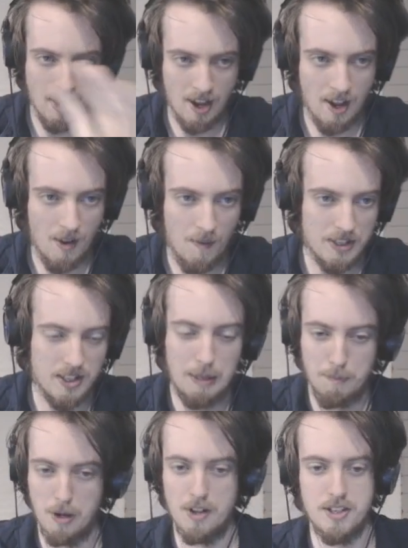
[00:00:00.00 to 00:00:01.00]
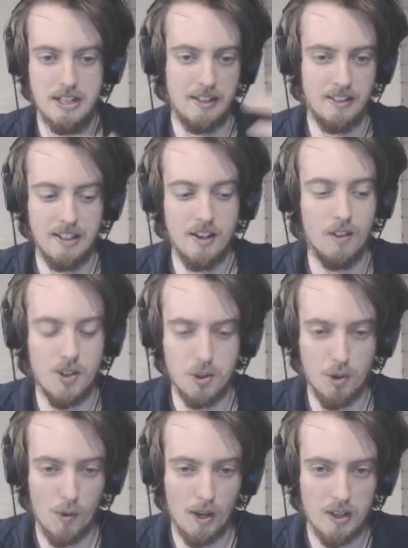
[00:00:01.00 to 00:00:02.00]
It's like passing, the
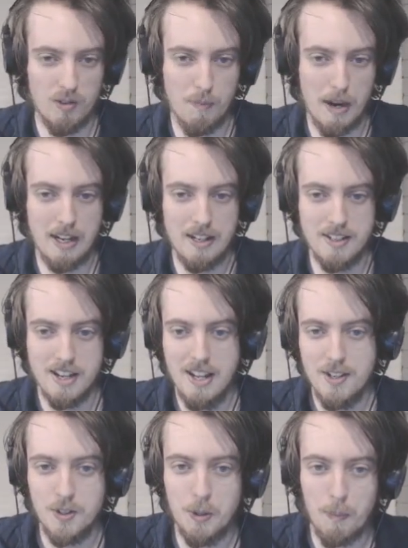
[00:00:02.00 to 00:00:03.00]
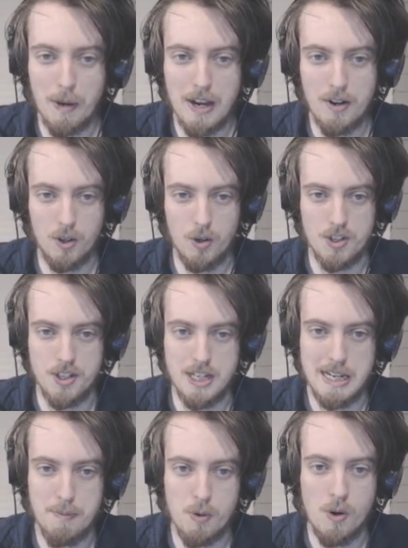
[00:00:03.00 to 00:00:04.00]
scroll that you've made to the player across the
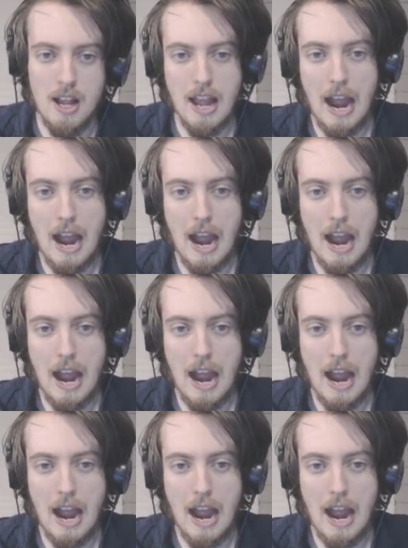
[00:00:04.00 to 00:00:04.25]
table.